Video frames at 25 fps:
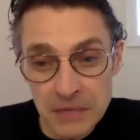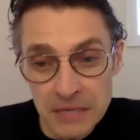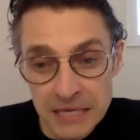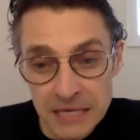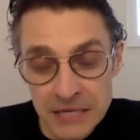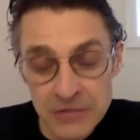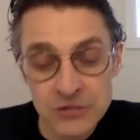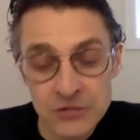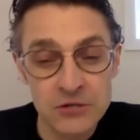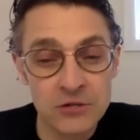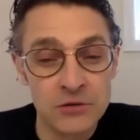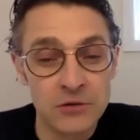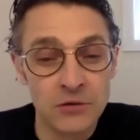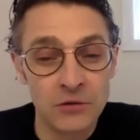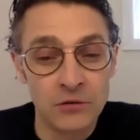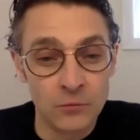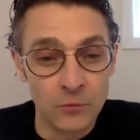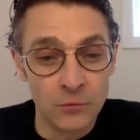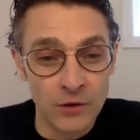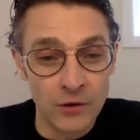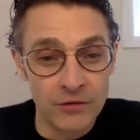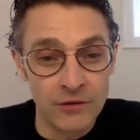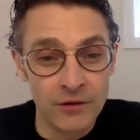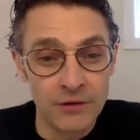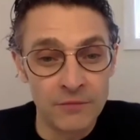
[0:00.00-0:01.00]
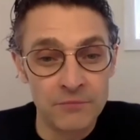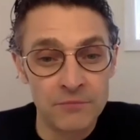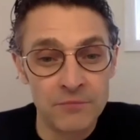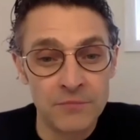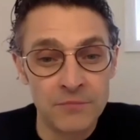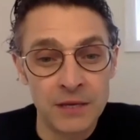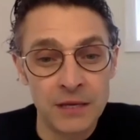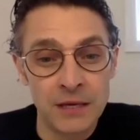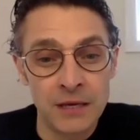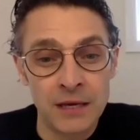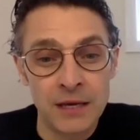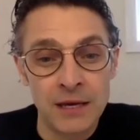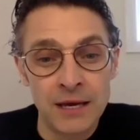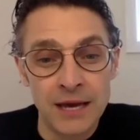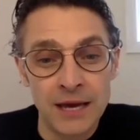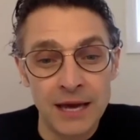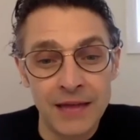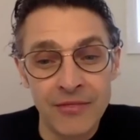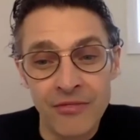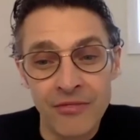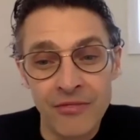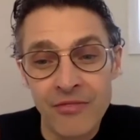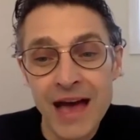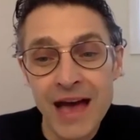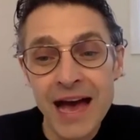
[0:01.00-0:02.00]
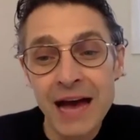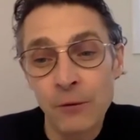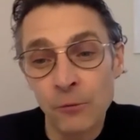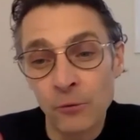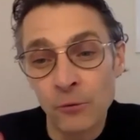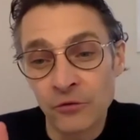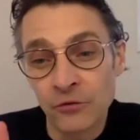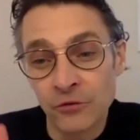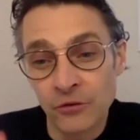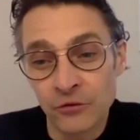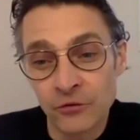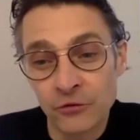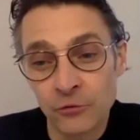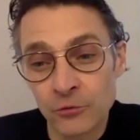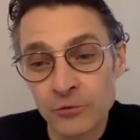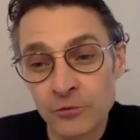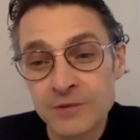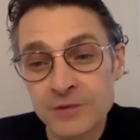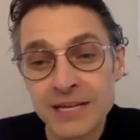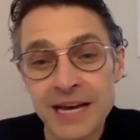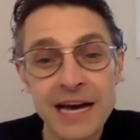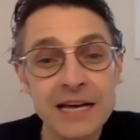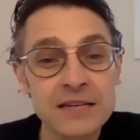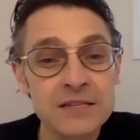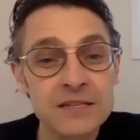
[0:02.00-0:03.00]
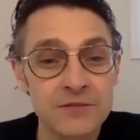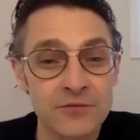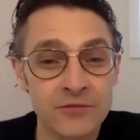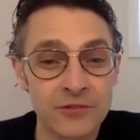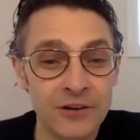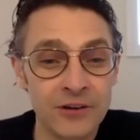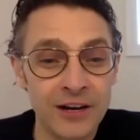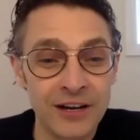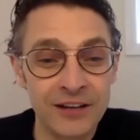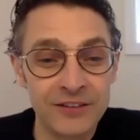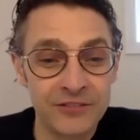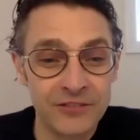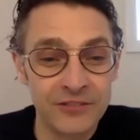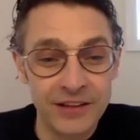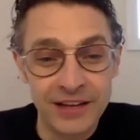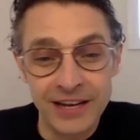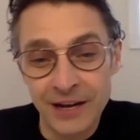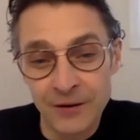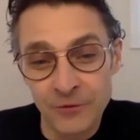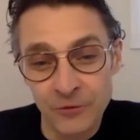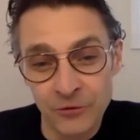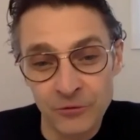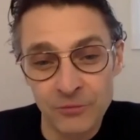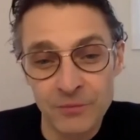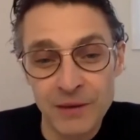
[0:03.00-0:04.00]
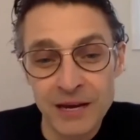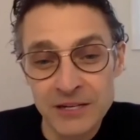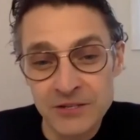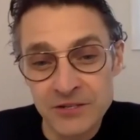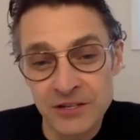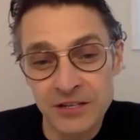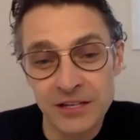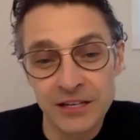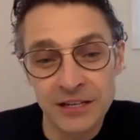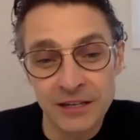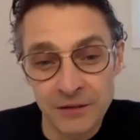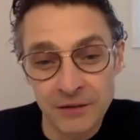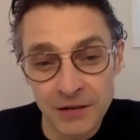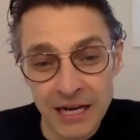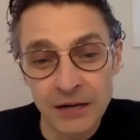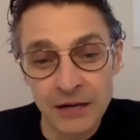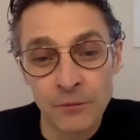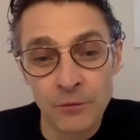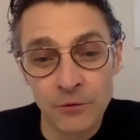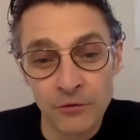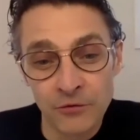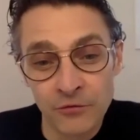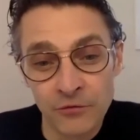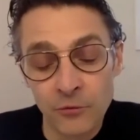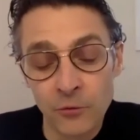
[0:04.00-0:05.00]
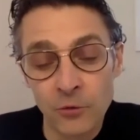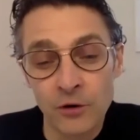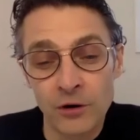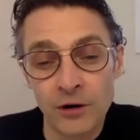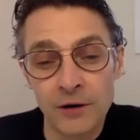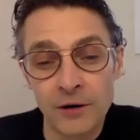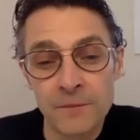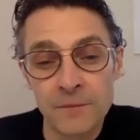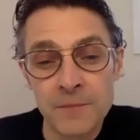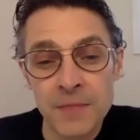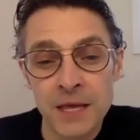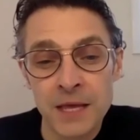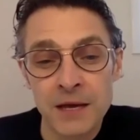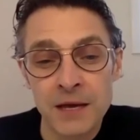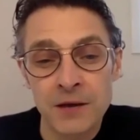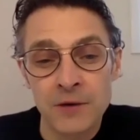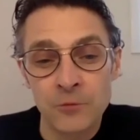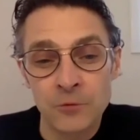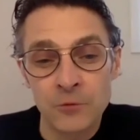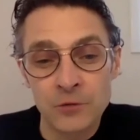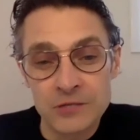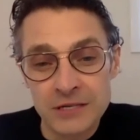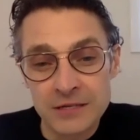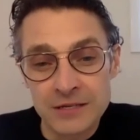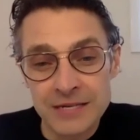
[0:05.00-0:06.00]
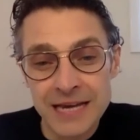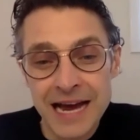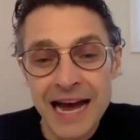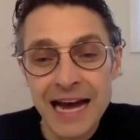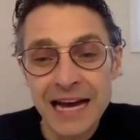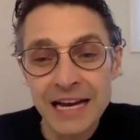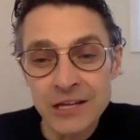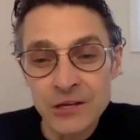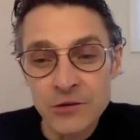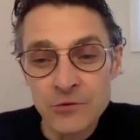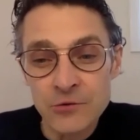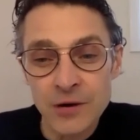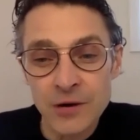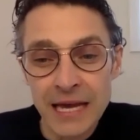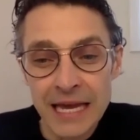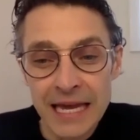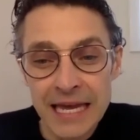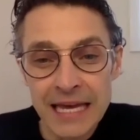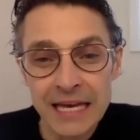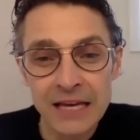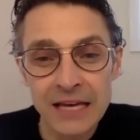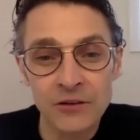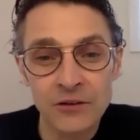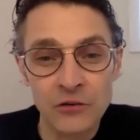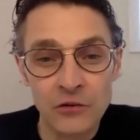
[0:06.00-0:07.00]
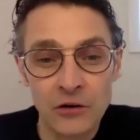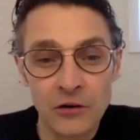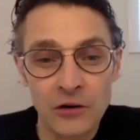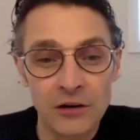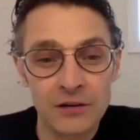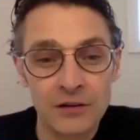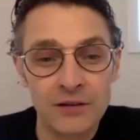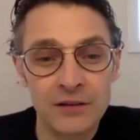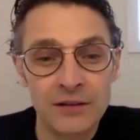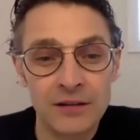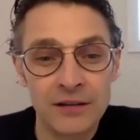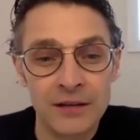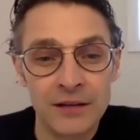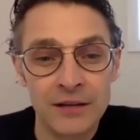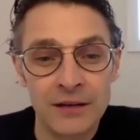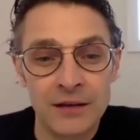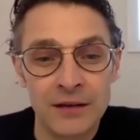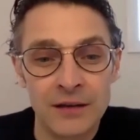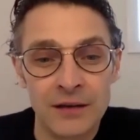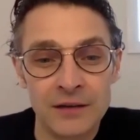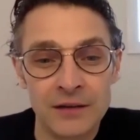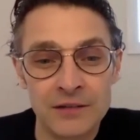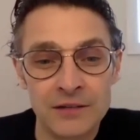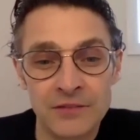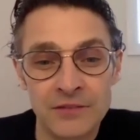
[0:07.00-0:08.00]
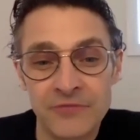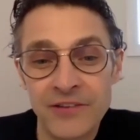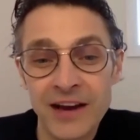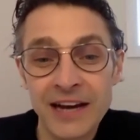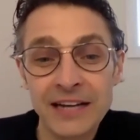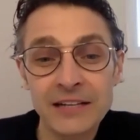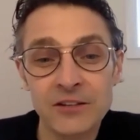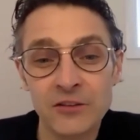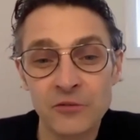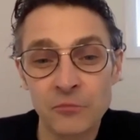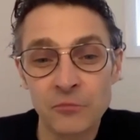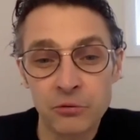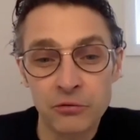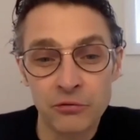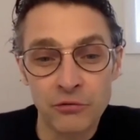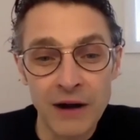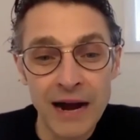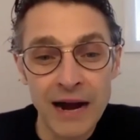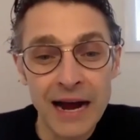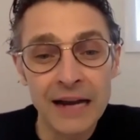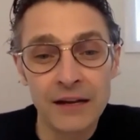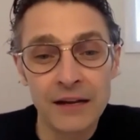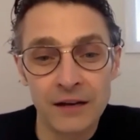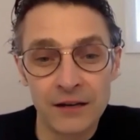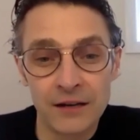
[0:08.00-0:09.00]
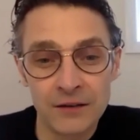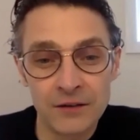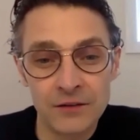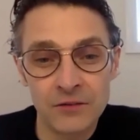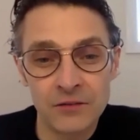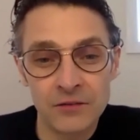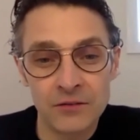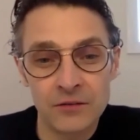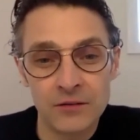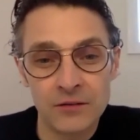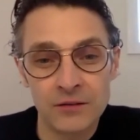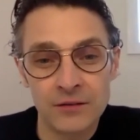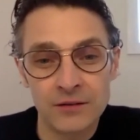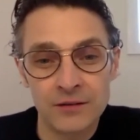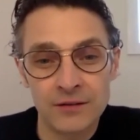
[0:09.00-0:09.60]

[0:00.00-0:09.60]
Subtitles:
issues with them. And that was a true test for us that I was mentioning kind of before, which is how do you handle defective products